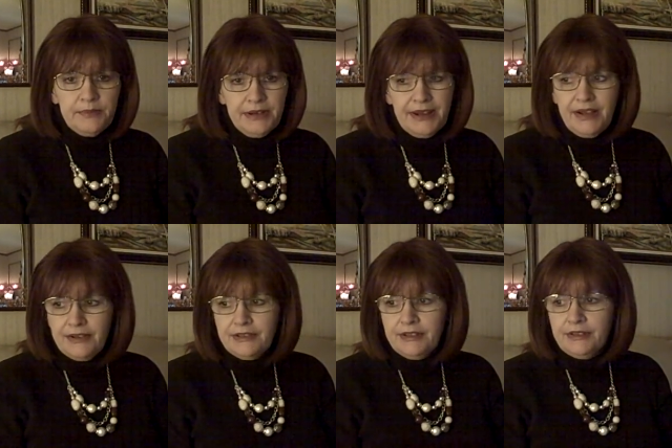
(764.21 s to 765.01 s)
But now
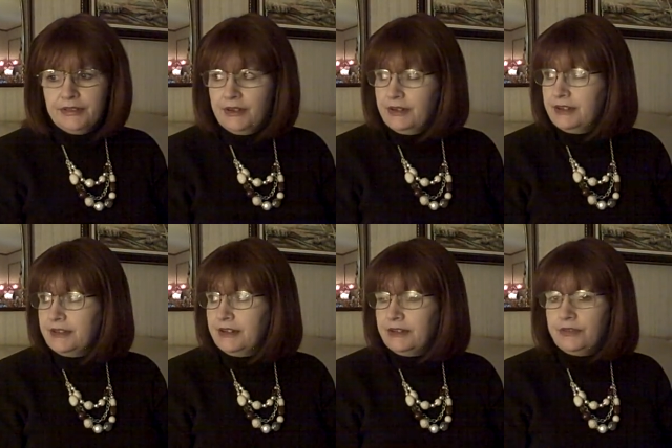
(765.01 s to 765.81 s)
it's in the 30s
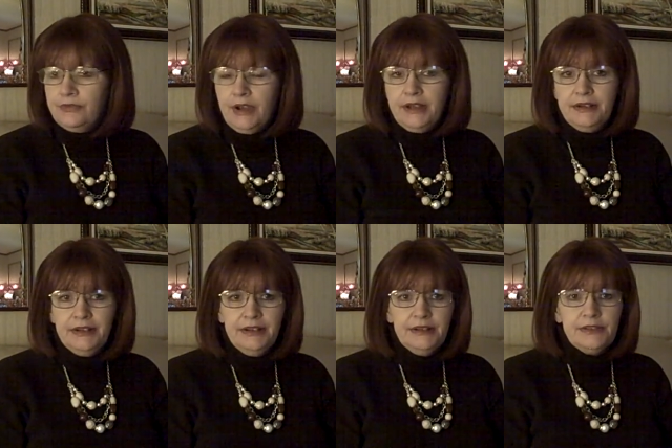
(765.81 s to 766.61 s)
and it's
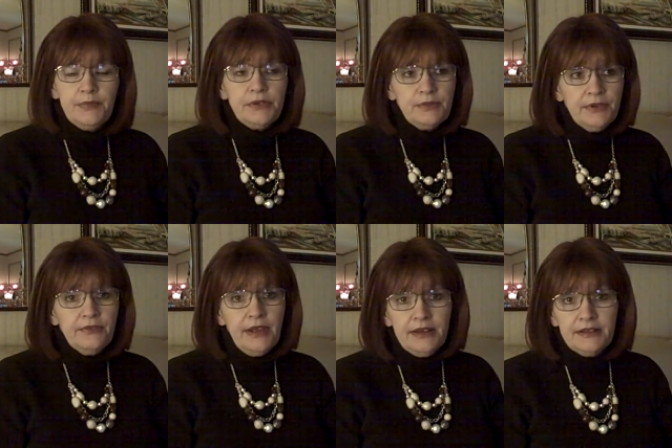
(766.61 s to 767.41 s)
raining. And it's supposed to be
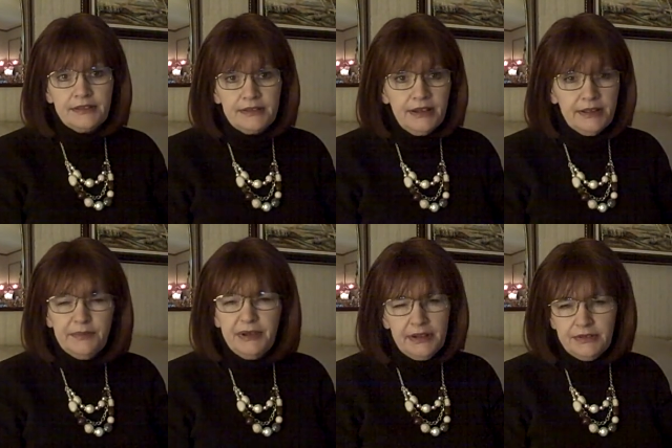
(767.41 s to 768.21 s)
rain and sleet,
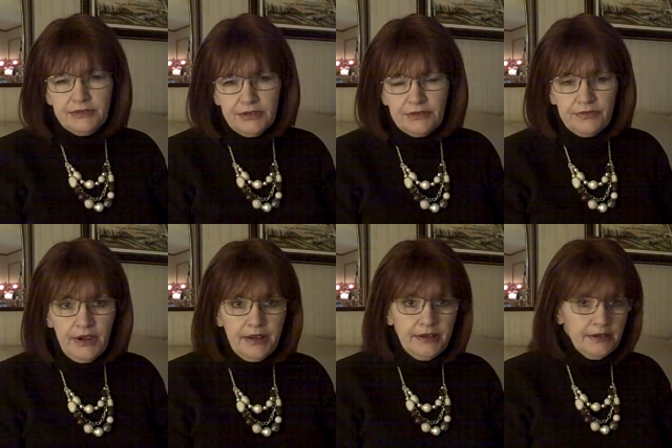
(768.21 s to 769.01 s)
but it's just
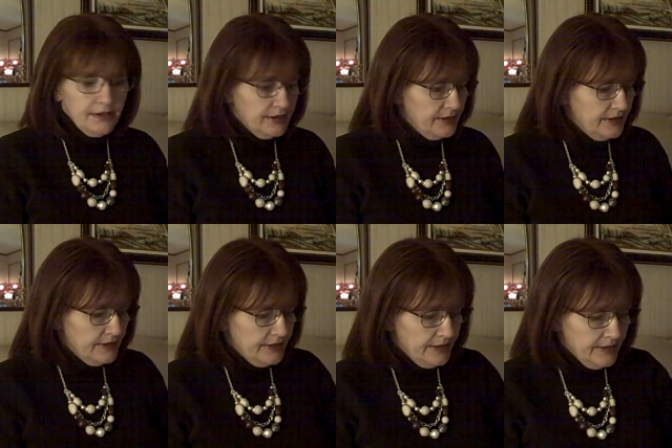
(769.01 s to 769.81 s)
raining.
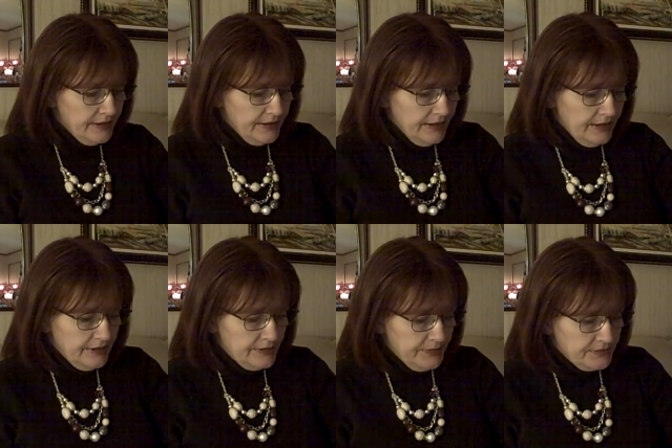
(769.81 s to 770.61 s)
And
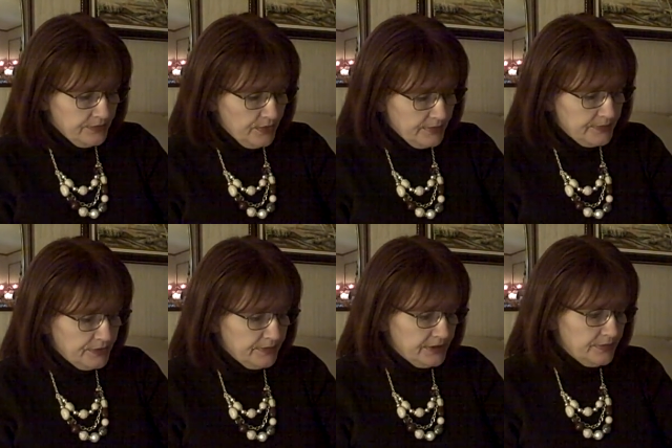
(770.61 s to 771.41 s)
it's supposed to warm up a
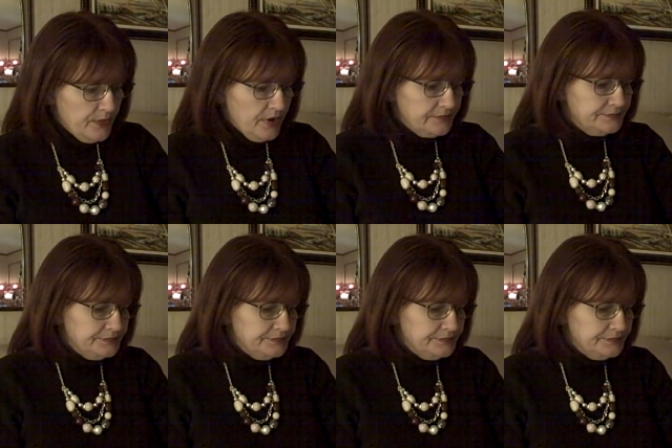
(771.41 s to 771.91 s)
little bit tomorrow.